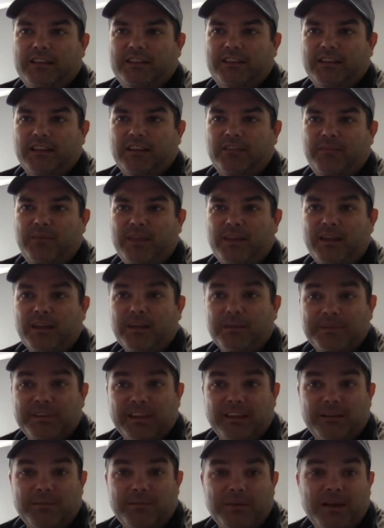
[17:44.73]
of being
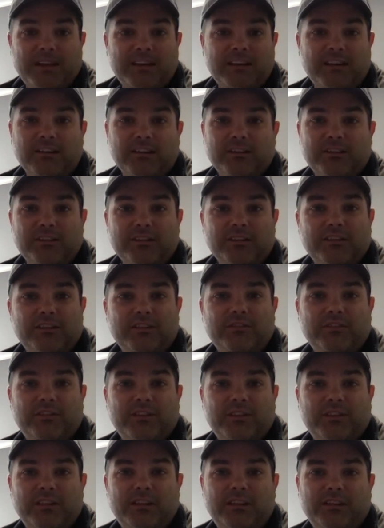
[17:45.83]
upset about it, look for
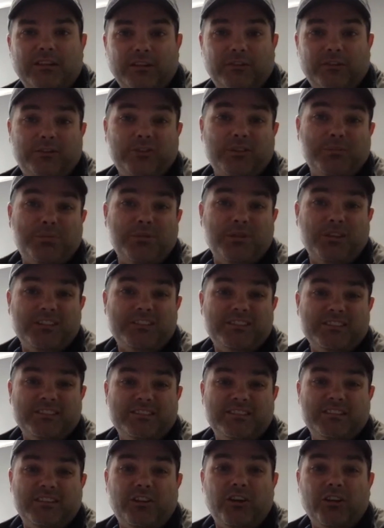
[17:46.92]
the
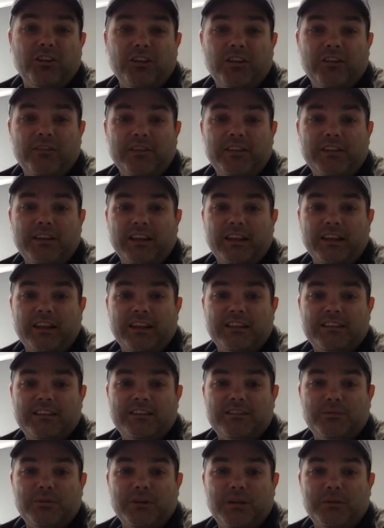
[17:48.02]
pluses in all of it, I guess
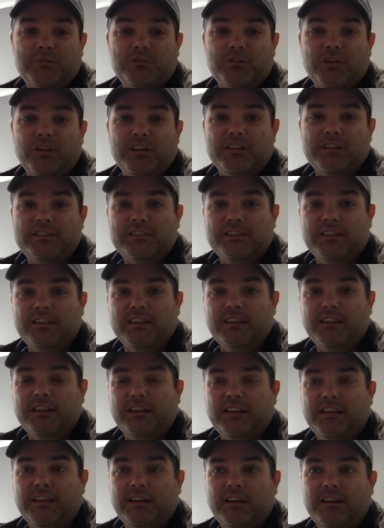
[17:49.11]
is what I'm trying to
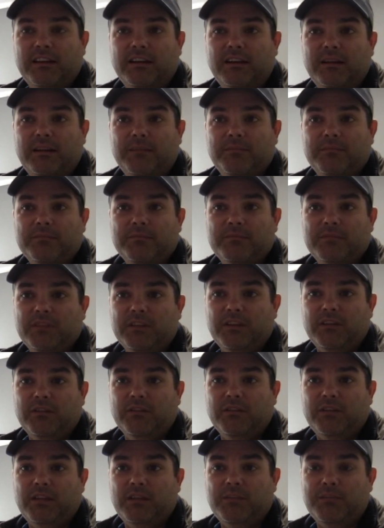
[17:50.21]
say.
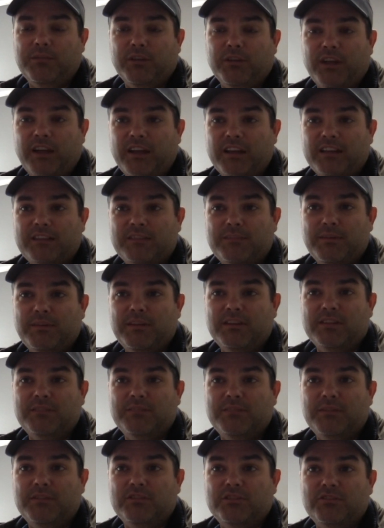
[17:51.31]
Keep your ad spend as
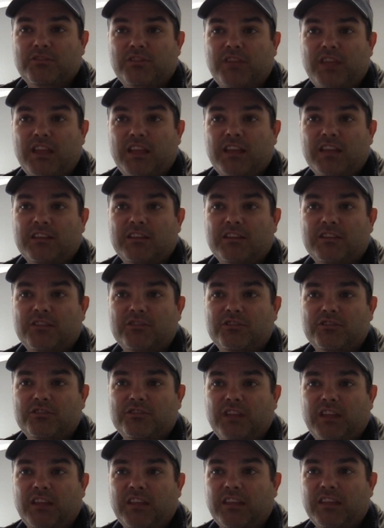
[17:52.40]
much as you can, because
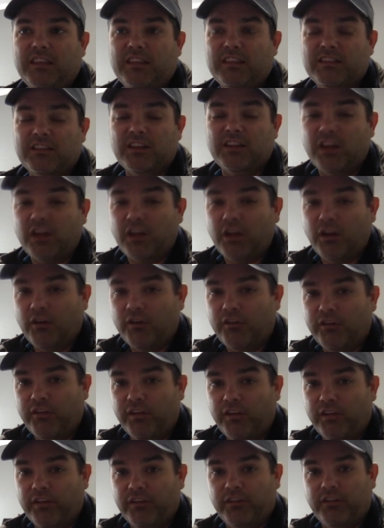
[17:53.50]
I think it's going to go
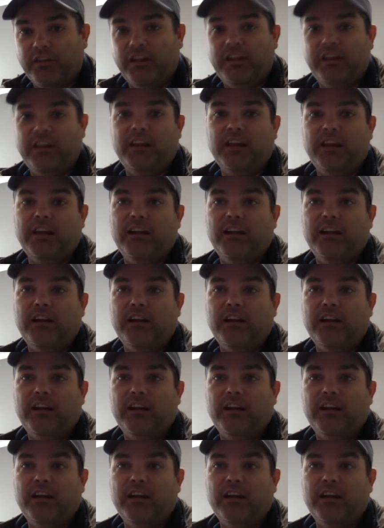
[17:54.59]
further right now.